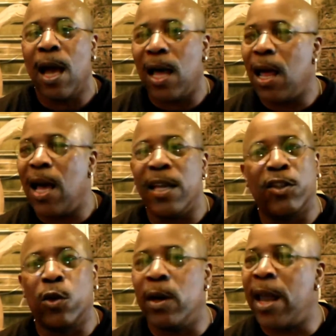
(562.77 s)
I
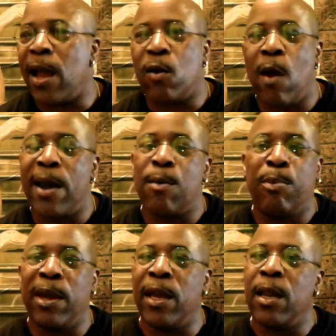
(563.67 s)
enjoy that quite a
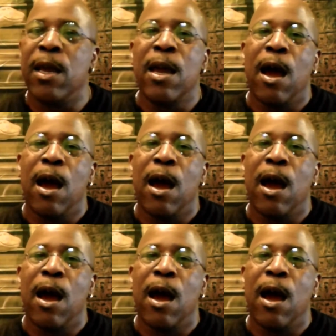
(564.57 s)
bit.